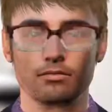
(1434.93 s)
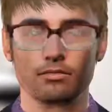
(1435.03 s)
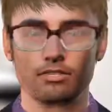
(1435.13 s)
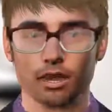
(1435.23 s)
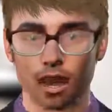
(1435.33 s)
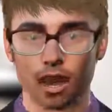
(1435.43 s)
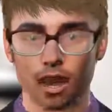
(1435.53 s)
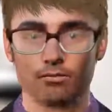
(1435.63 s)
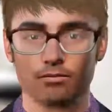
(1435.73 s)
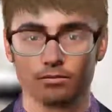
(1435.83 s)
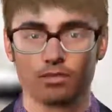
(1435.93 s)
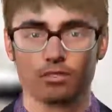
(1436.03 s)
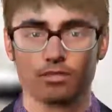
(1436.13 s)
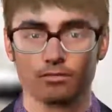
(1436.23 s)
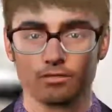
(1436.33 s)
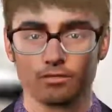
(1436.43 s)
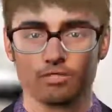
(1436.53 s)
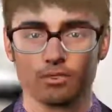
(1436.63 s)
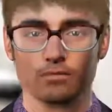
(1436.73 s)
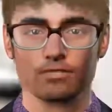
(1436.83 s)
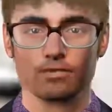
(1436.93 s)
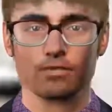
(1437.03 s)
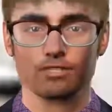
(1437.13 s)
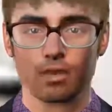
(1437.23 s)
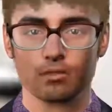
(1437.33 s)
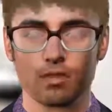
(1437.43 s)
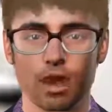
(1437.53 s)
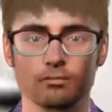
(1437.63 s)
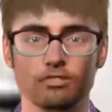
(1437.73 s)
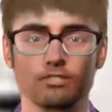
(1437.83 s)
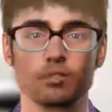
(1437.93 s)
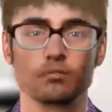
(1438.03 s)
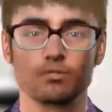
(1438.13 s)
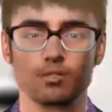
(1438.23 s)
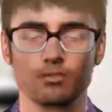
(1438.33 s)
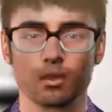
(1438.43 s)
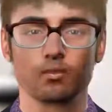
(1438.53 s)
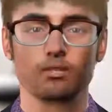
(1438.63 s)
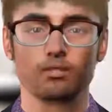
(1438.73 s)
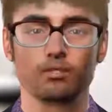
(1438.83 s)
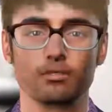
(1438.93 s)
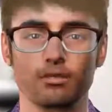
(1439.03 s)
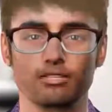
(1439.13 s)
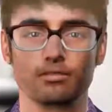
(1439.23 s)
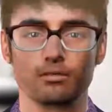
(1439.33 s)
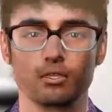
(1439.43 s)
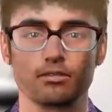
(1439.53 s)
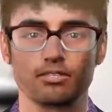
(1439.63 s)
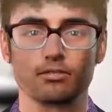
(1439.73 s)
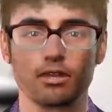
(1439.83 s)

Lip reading: Sadaqat al-Jariyah is continuous rewards received for good actions, deeds